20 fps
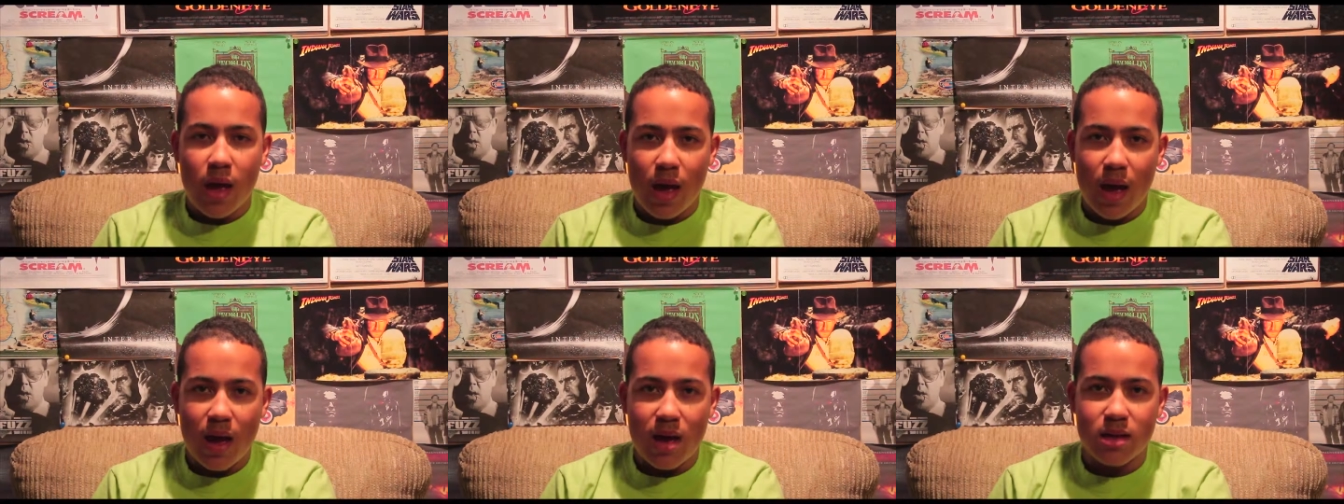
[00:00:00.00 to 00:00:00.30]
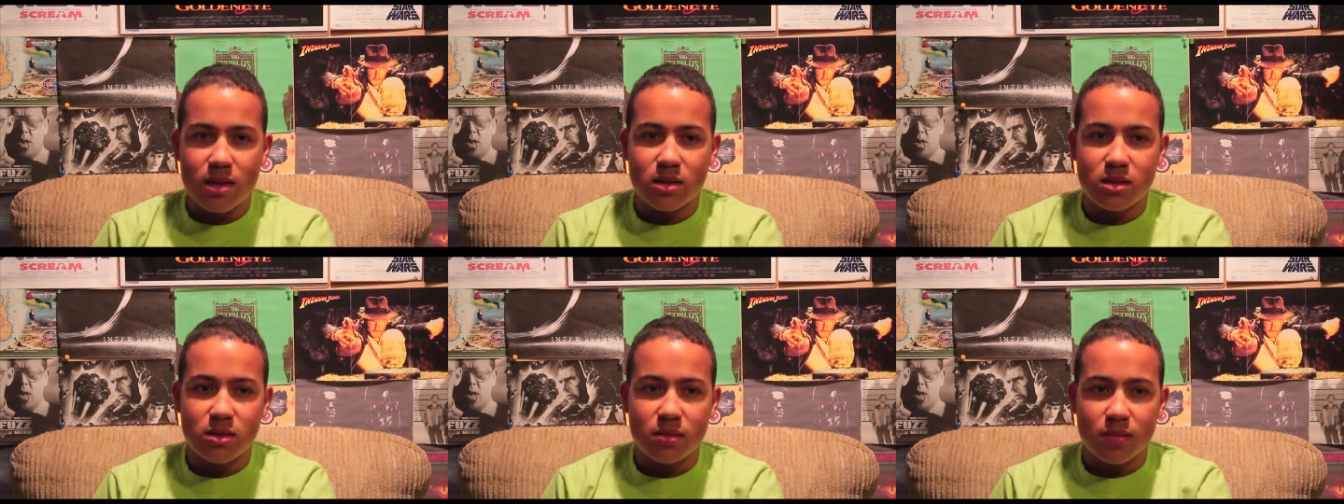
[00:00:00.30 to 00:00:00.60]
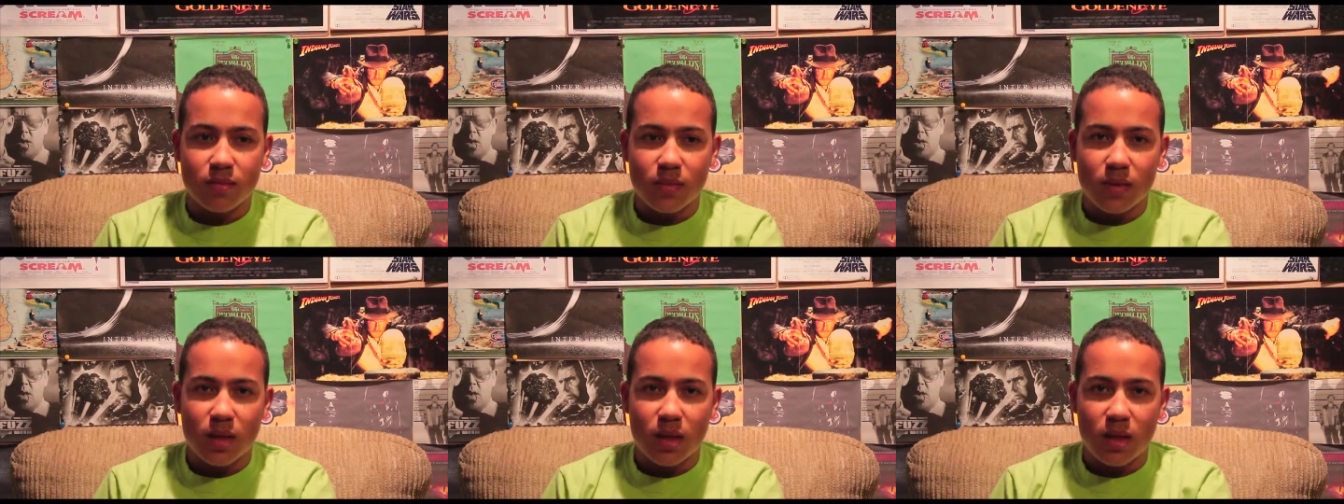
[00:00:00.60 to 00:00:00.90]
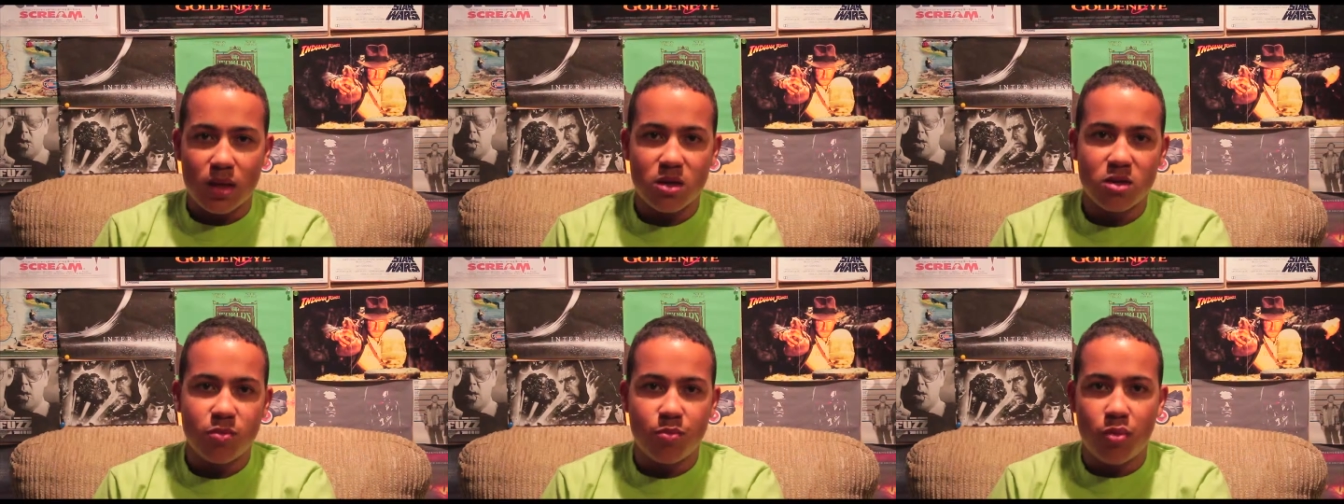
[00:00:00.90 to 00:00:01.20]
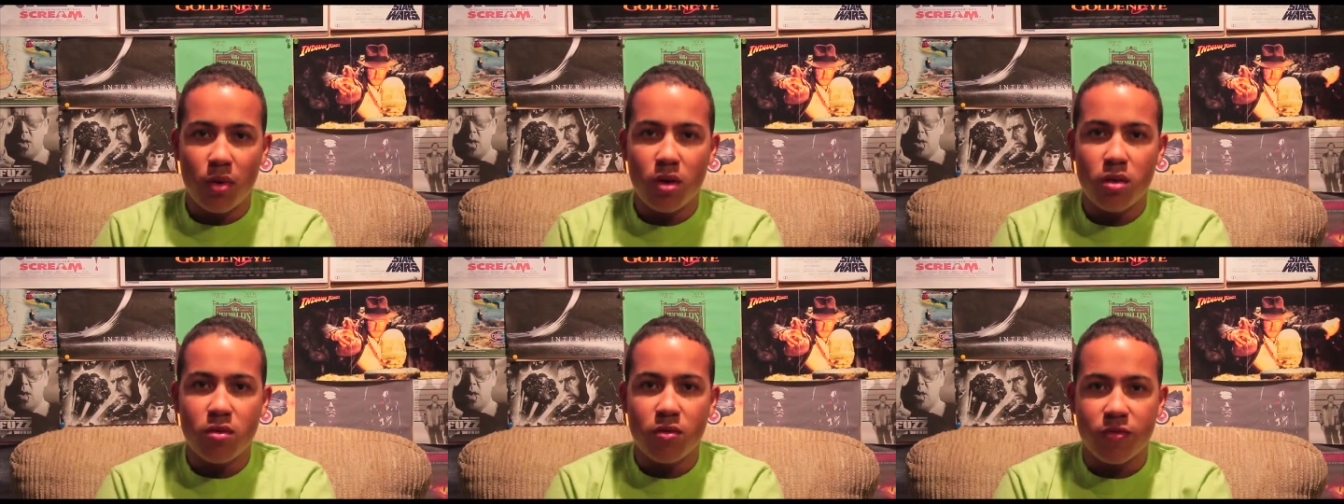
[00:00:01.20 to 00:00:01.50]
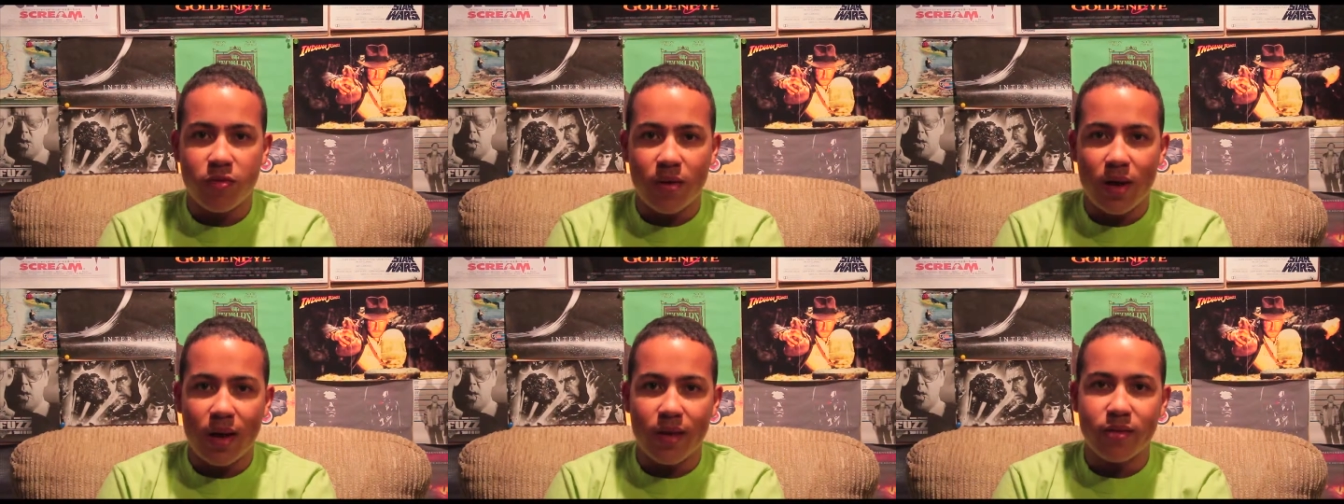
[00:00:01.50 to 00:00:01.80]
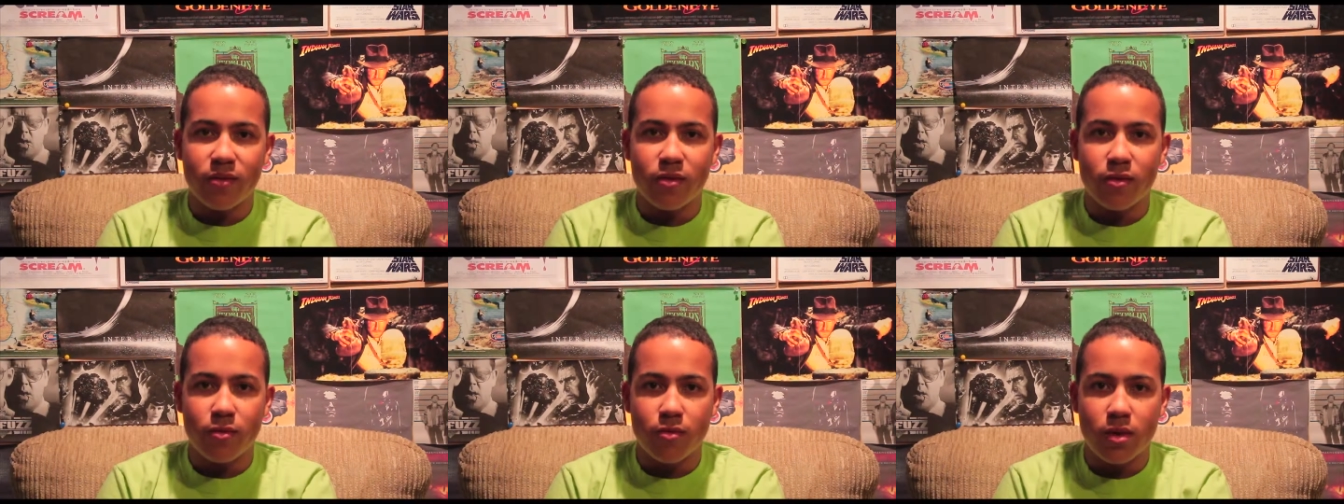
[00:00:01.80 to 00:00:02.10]
as his brother
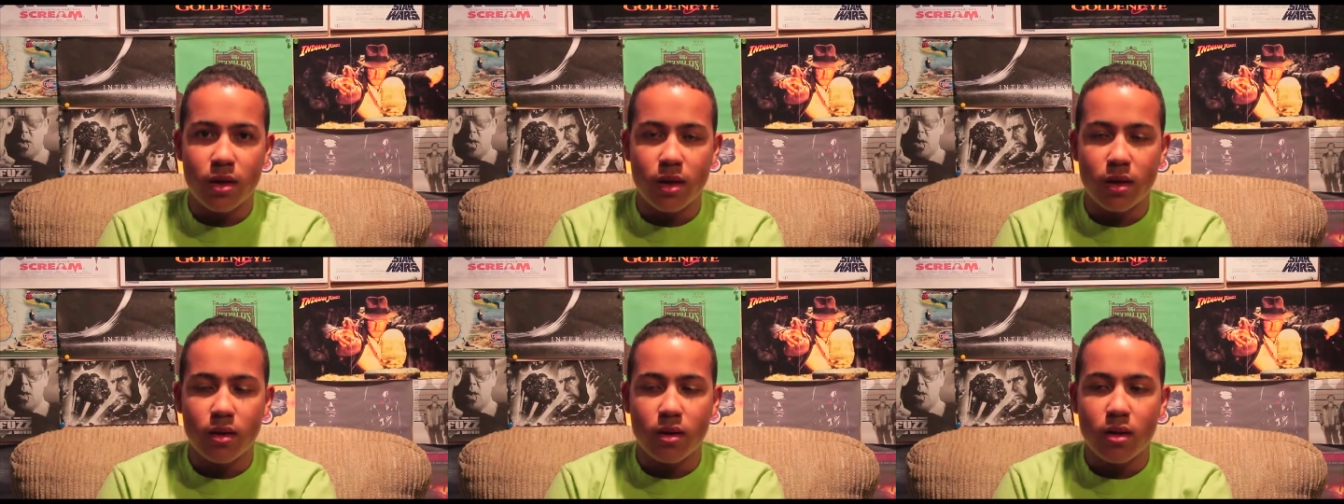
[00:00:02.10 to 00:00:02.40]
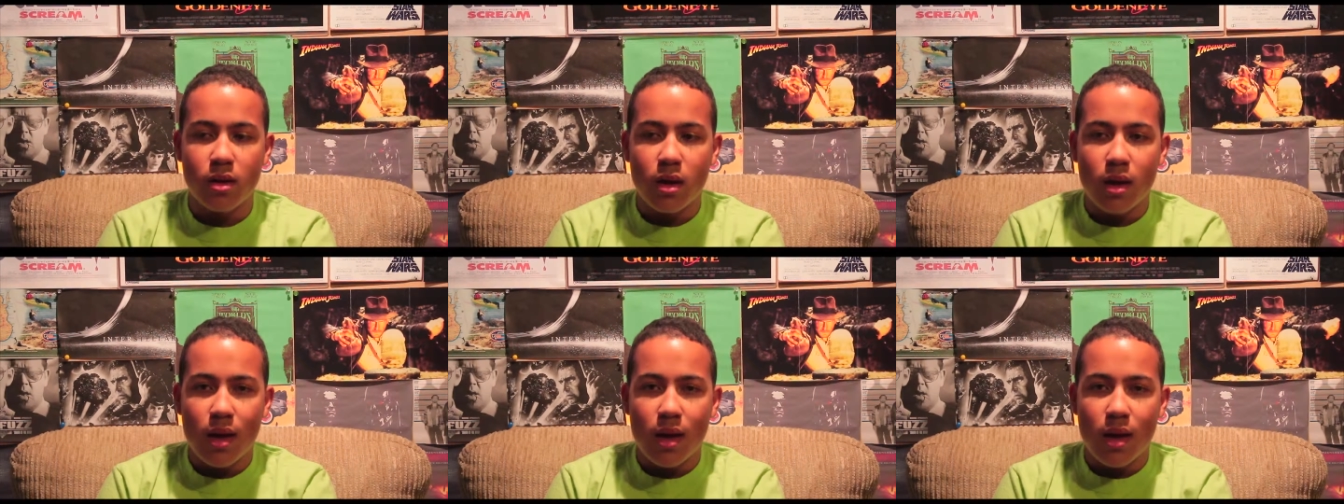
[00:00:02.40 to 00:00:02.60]
finds the ring,